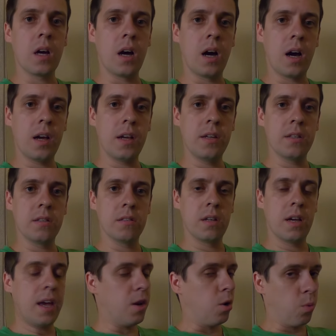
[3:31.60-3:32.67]
i
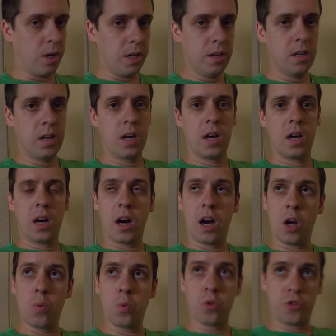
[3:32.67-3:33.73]
anyway
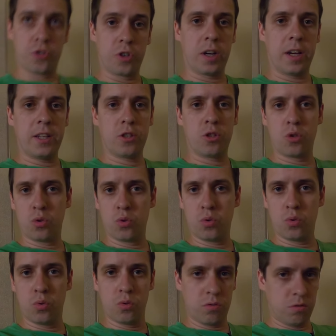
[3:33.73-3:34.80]
i will try
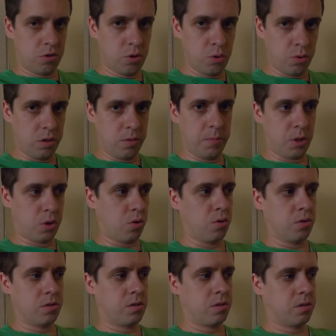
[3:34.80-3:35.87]
to do it
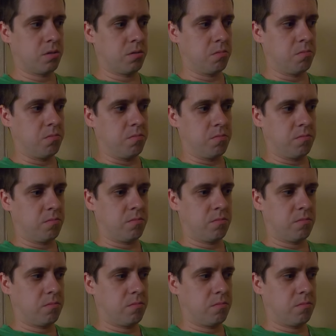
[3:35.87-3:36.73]
because um,